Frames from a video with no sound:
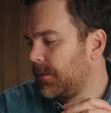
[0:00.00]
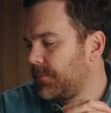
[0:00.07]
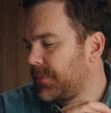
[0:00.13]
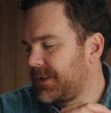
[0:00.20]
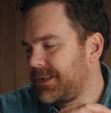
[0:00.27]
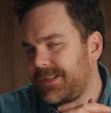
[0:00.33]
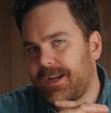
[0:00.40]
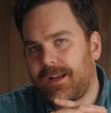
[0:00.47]

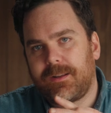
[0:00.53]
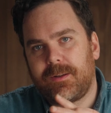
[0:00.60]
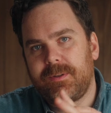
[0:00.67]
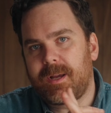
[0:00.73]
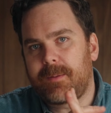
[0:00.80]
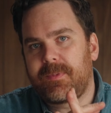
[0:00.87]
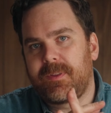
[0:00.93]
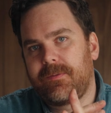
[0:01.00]
But shallow
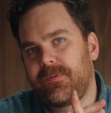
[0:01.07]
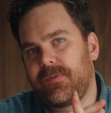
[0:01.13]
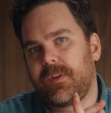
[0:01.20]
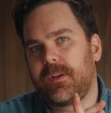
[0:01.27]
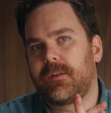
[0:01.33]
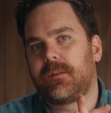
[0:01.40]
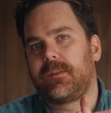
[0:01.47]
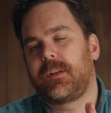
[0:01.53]
depth of
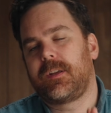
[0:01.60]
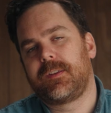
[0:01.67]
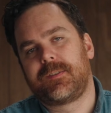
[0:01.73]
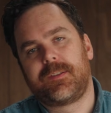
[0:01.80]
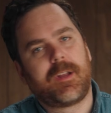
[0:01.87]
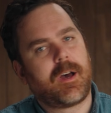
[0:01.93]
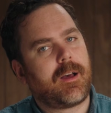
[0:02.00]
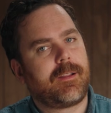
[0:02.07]
field is
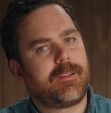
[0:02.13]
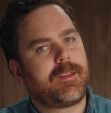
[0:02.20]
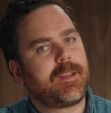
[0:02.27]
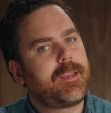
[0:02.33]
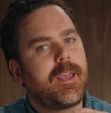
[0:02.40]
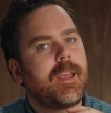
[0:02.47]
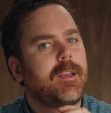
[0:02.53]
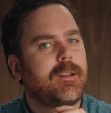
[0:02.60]
not the
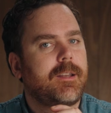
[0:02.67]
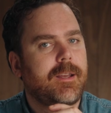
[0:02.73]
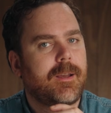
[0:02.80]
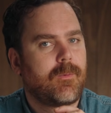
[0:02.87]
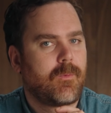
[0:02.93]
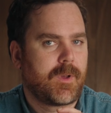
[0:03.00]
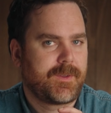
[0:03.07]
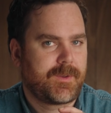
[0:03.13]
candy
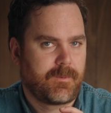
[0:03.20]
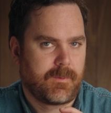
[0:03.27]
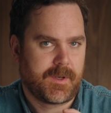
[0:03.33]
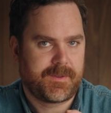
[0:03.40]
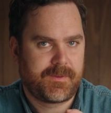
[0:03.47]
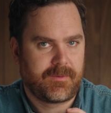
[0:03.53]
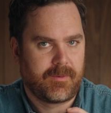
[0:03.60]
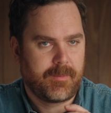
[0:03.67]
it once
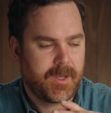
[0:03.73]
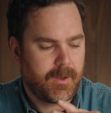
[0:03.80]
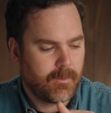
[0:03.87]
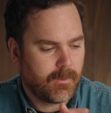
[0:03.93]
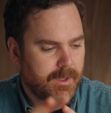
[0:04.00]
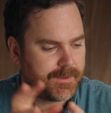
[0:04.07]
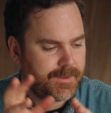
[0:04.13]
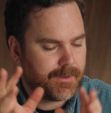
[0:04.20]
was for me.
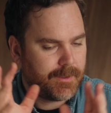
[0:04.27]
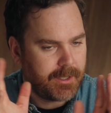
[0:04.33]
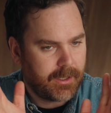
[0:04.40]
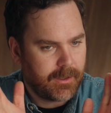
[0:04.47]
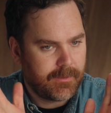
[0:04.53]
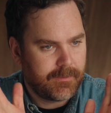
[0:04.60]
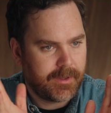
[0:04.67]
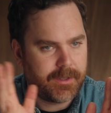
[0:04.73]
Once you
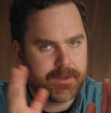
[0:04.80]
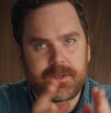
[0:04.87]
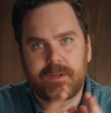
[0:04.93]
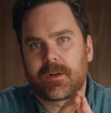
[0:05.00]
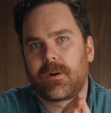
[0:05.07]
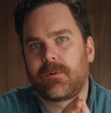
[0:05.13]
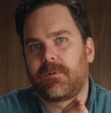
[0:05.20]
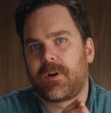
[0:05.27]
get over the
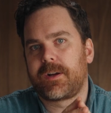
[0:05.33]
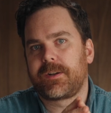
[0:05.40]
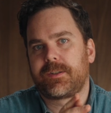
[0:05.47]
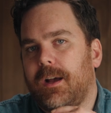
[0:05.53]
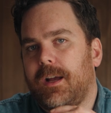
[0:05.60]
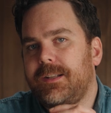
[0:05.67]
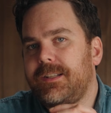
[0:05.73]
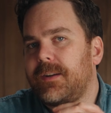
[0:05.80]
sugar rush,
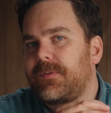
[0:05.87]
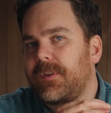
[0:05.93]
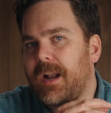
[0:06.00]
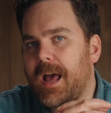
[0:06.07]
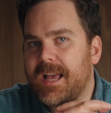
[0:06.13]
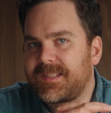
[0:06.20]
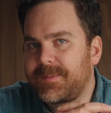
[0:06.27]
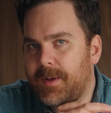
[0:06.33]
a
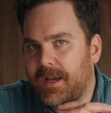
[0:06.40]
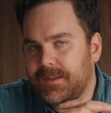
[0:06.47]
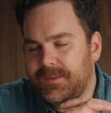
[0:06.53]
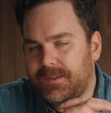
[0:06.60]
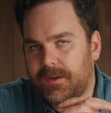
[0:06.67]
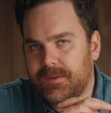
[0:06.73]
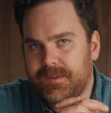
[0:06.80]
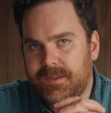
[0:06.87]
different aspect
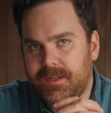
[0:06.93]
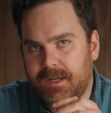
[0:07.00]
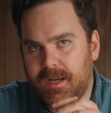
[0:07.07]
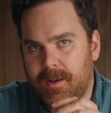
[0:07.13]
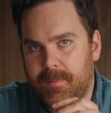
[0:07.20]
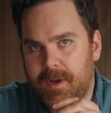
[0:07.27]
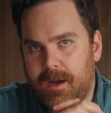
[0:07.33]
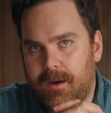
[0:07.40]
starts to
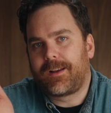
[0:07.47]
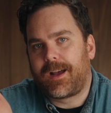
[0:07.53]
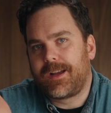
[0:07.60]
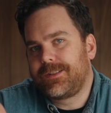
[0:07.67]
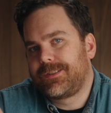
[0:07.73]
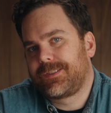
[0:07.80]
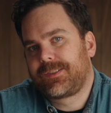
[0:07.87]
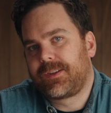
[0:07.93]
come out.
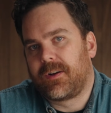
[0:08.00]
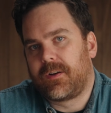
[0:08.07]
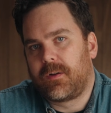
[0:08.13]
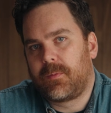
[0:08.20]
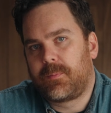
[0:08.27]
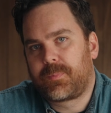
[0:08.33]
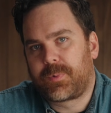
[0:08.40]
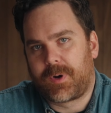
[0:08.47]
I just
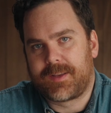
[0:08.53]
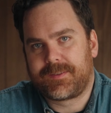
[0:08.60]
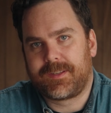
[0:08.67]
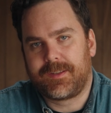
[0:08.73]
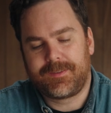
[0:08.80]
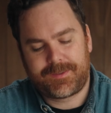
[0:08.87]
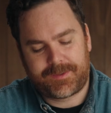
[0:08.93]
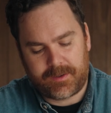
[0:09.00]
call
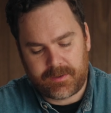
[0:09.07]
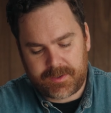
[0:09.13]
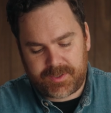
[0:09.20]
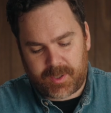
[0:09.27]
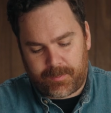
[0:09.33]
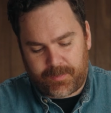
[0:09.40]
presence. There is a